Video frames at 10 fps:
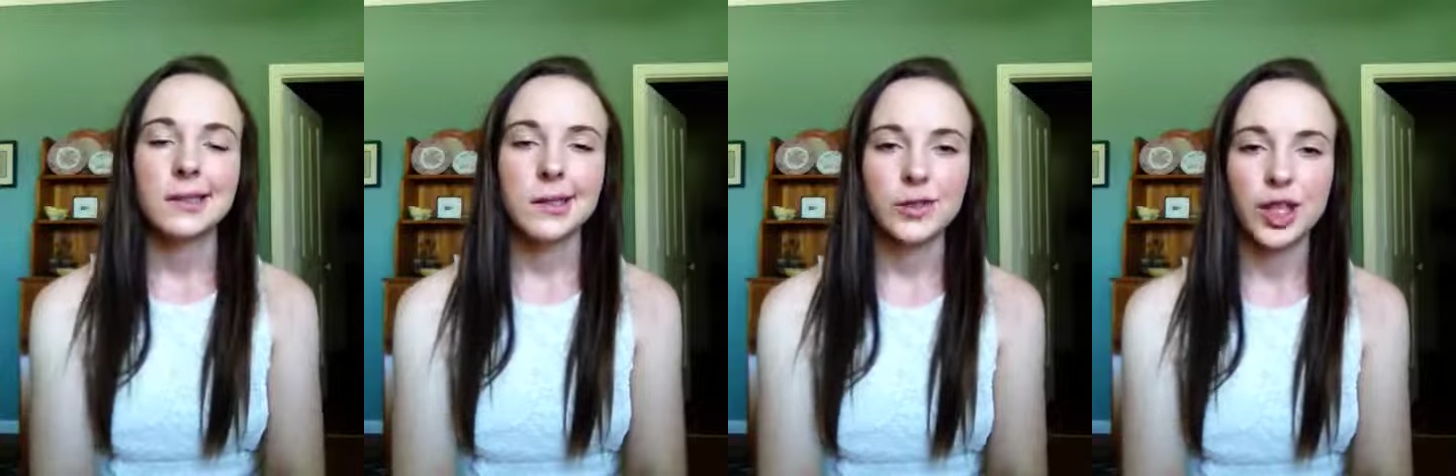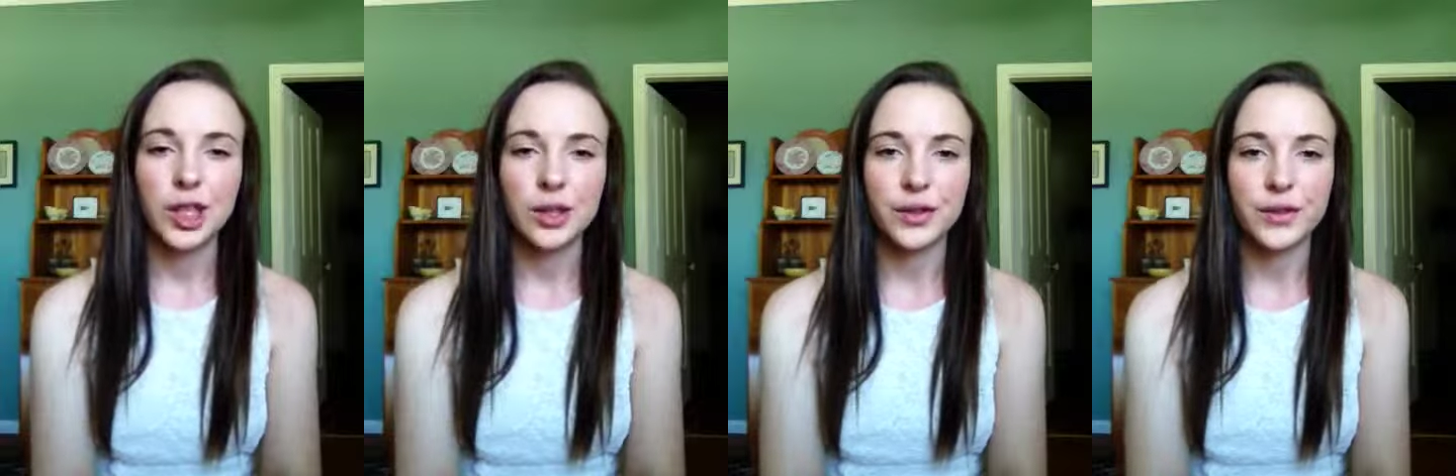not really
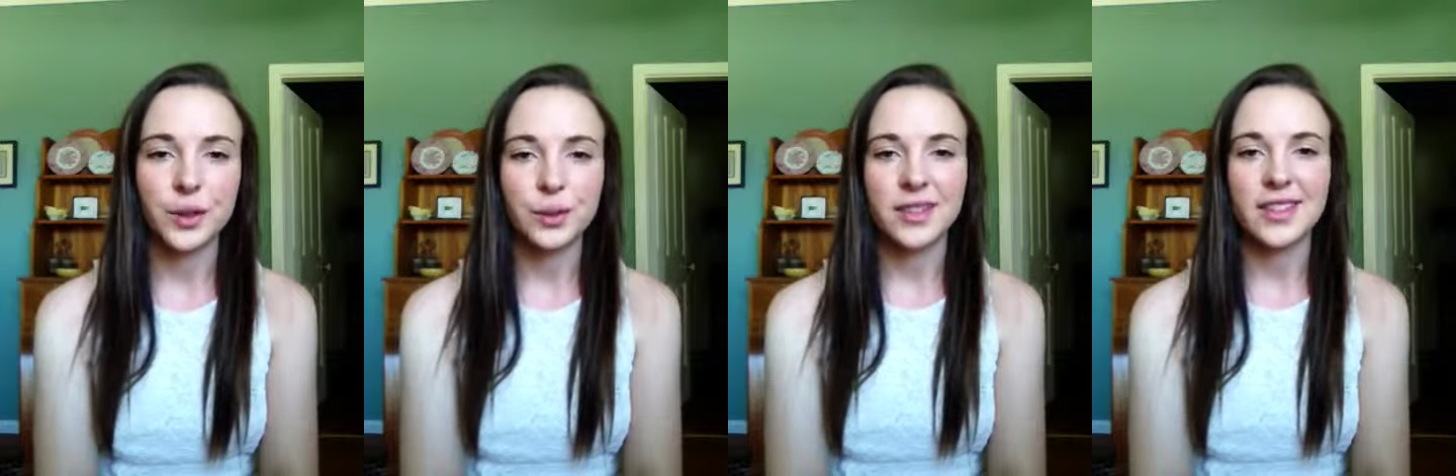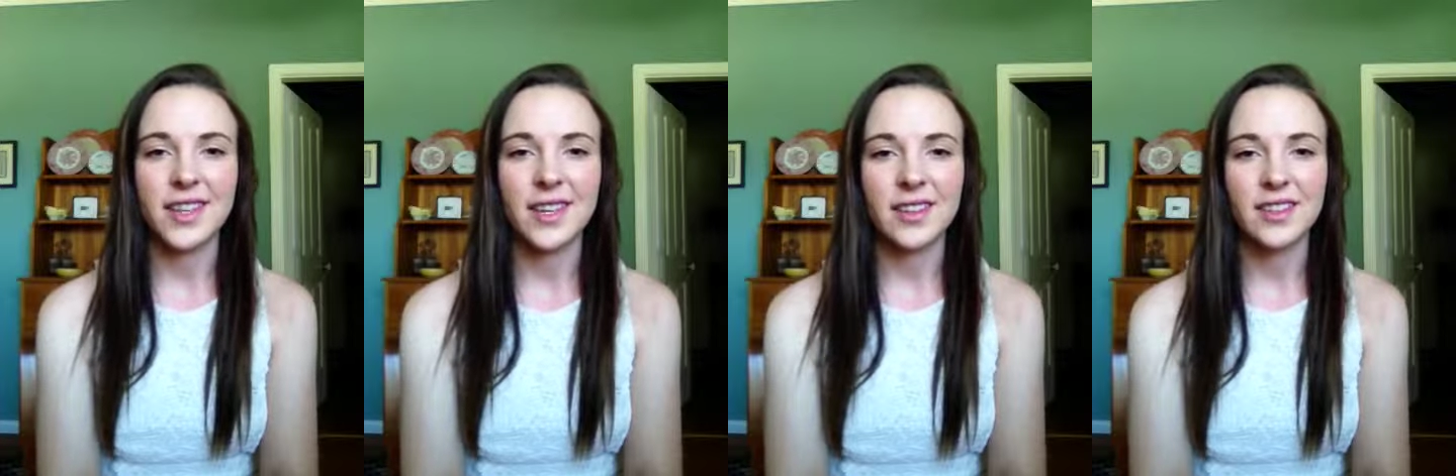looking forward to
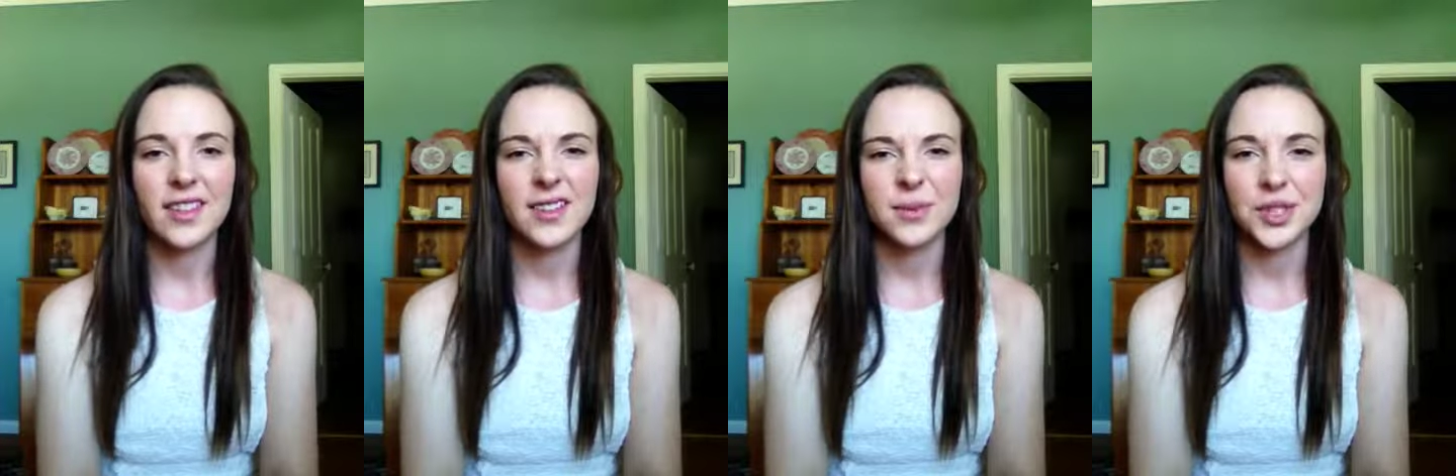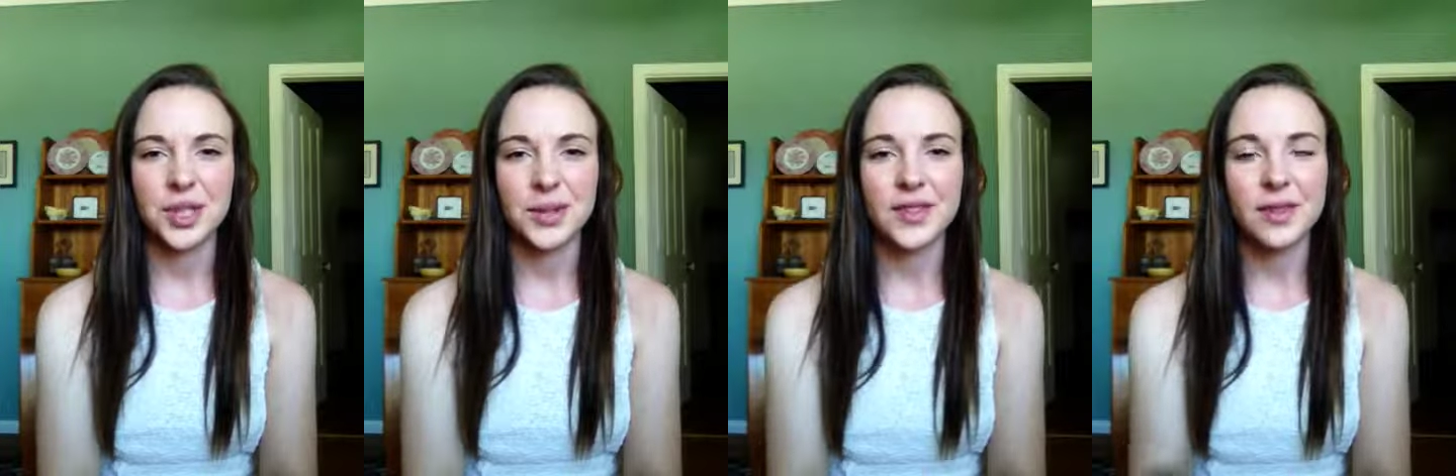that. I kind of wish
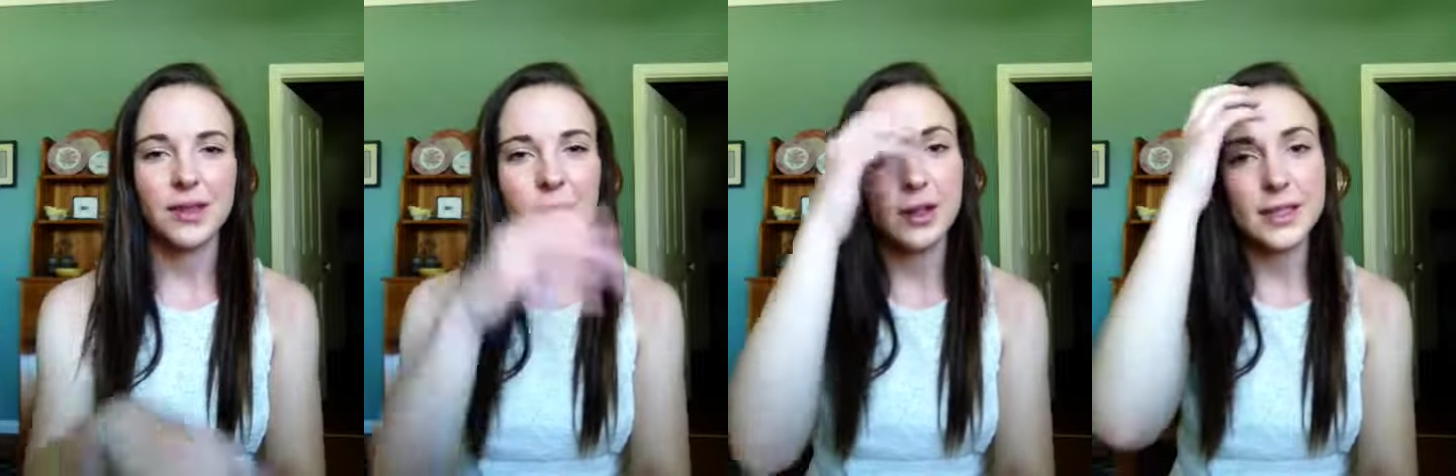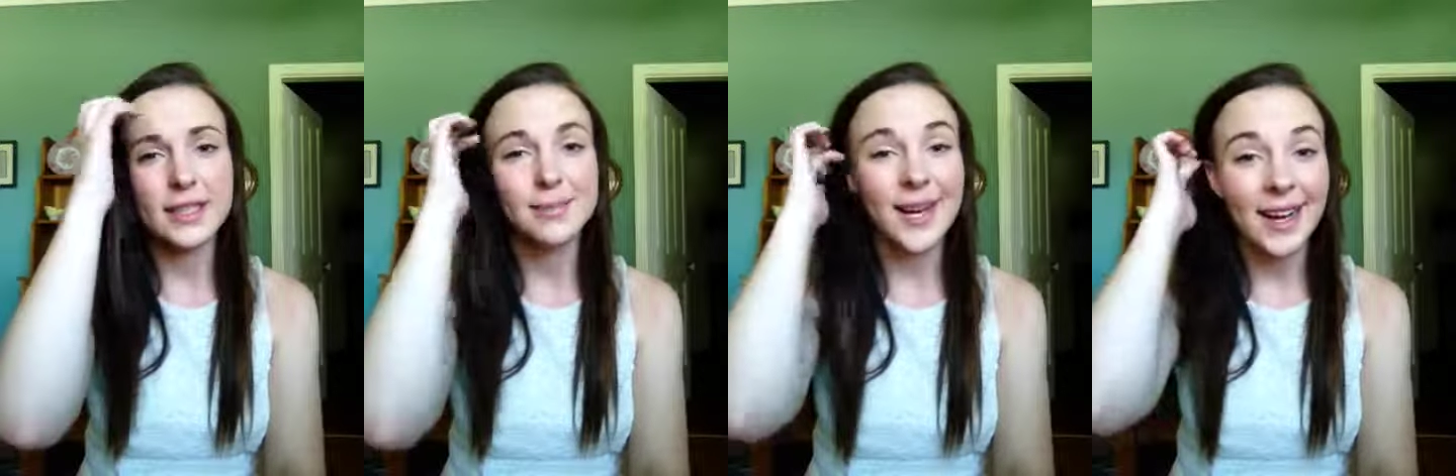I was still on
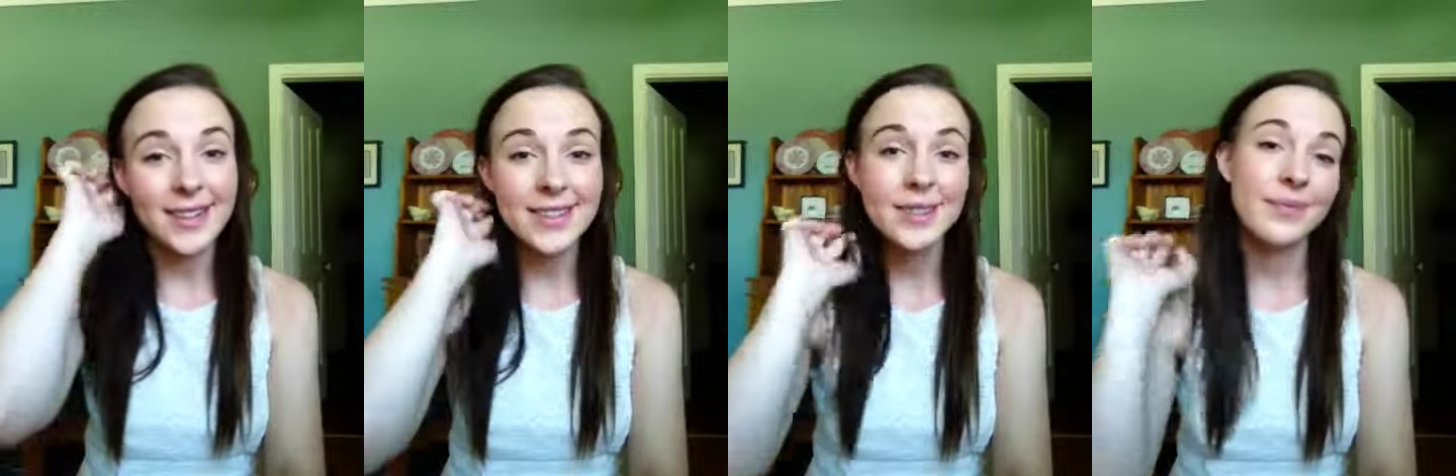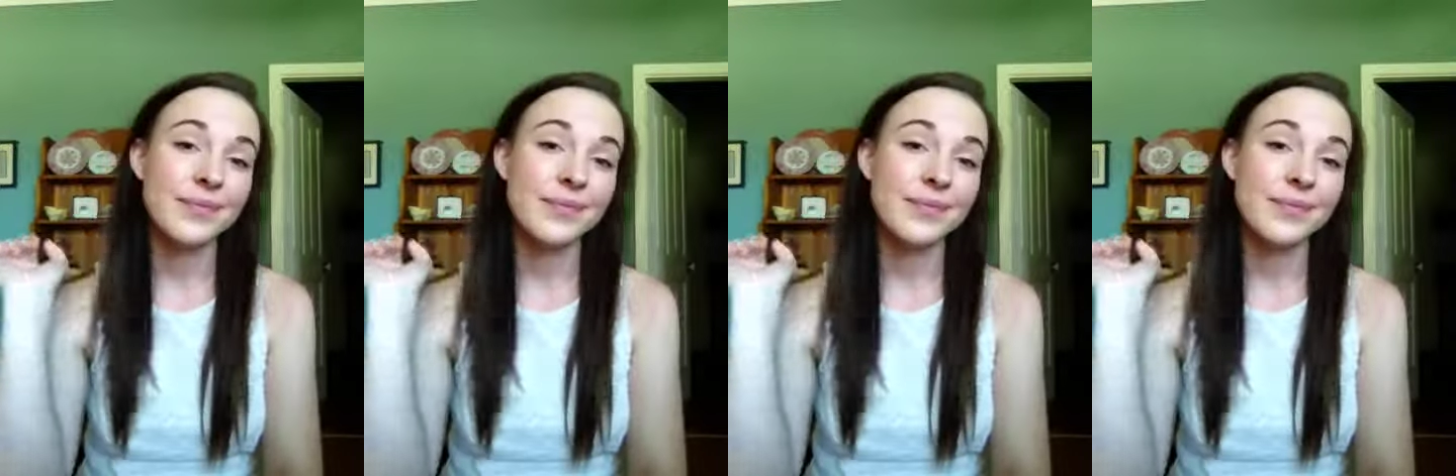holidays, but